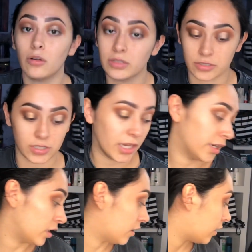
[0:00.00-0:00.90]
golden
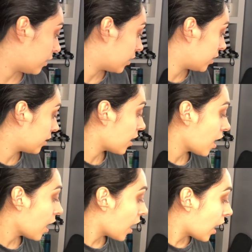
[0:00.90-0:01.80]
shade, and
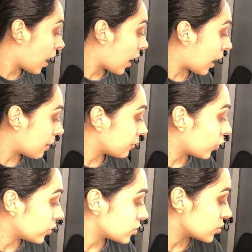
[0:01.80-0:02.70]
I'm
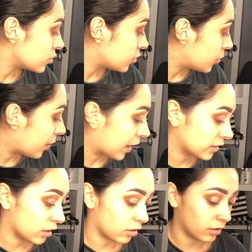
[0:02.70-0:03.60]
going to
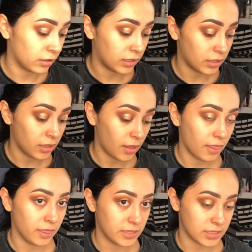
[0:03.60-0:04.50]
pack that on
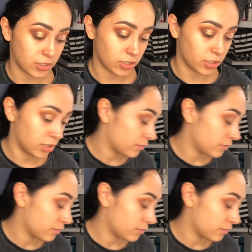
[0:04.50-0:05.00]
the center.